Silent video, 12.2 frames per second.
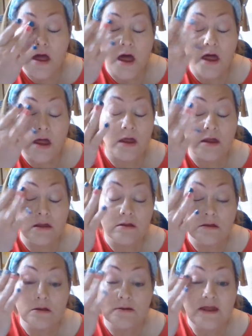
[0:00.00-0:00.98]

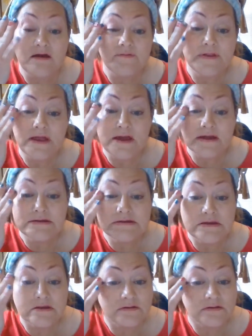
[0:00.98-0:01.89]
Netflix.